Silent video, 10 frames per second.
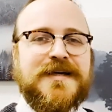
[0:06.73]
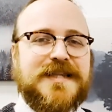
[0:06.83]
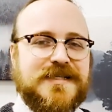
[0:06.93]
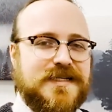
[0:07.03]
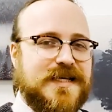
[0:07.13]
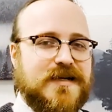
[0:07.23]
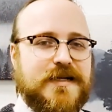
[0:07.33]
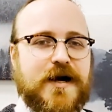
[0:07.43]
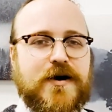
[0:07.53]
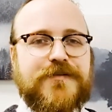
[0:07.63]
That's
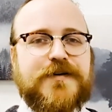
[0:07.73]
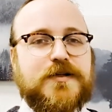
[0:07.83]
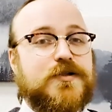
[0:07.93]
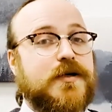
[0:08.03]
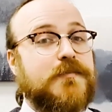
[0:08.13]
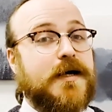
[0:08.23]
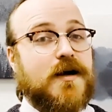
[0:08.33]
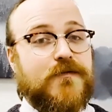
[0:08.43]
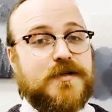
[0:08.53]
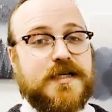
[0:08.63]
exactly how I felt during my
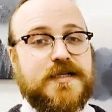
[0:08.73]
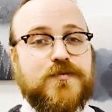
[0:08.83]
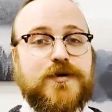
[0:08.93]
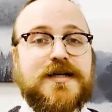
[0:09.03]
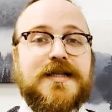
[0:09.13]
conversation with